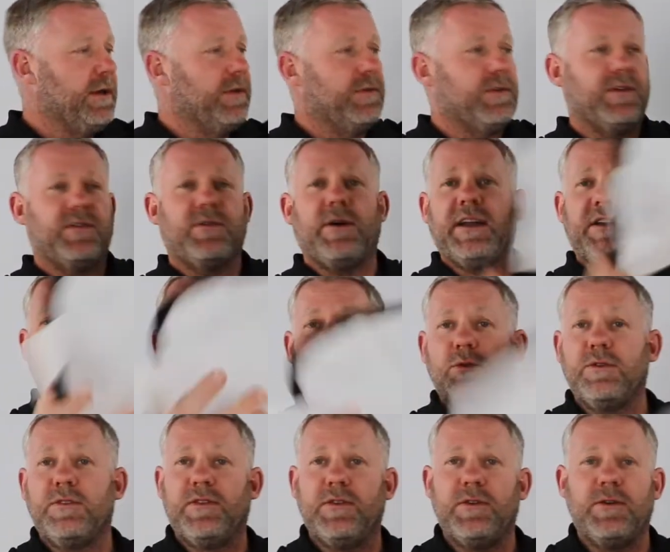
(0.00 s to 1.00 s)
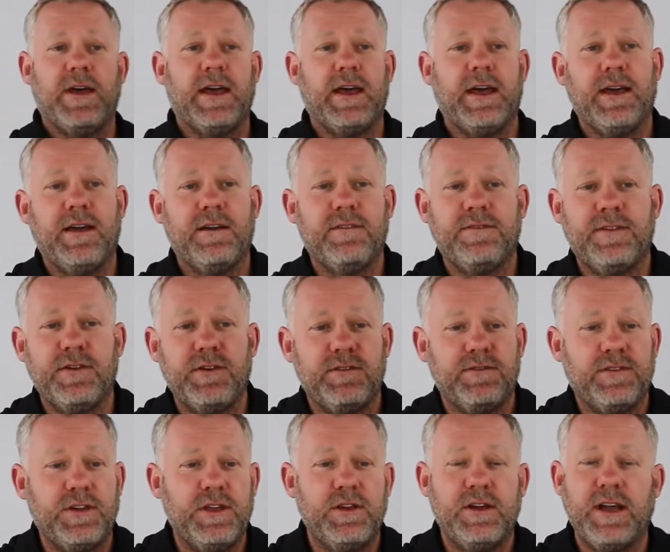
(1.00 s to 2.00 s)
So it's quite cool to
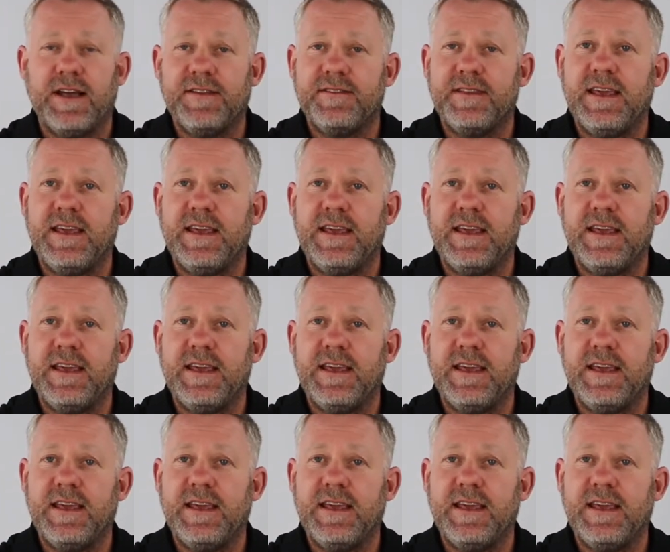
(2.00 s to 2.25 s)
for you guys